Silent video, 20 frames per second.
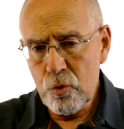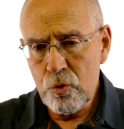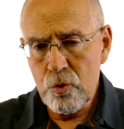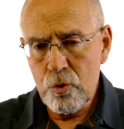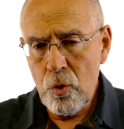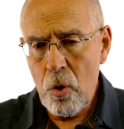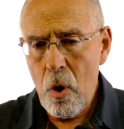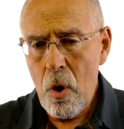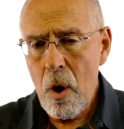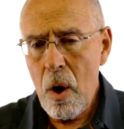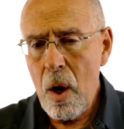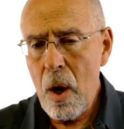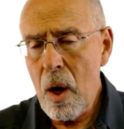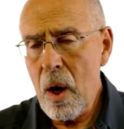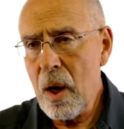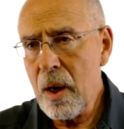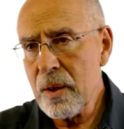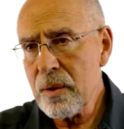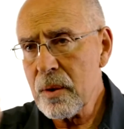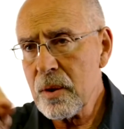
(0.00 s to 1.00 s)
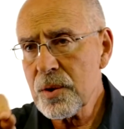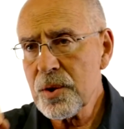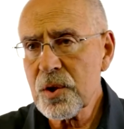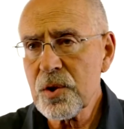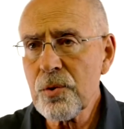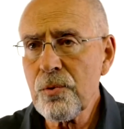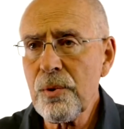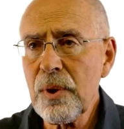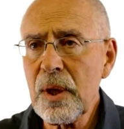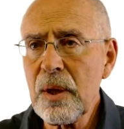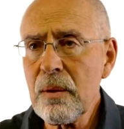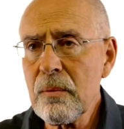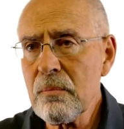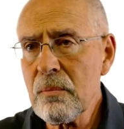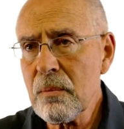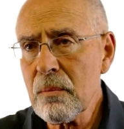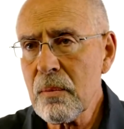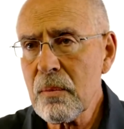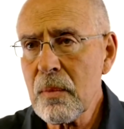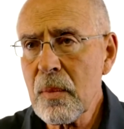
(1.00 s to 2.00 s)
draw on the screen,
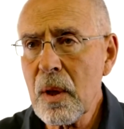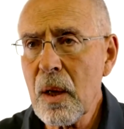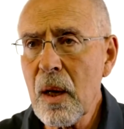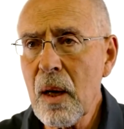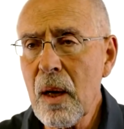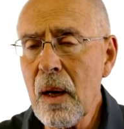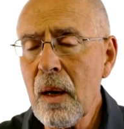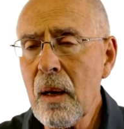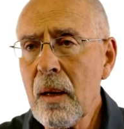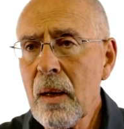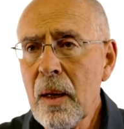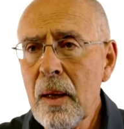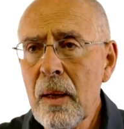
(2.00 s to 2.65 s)
draw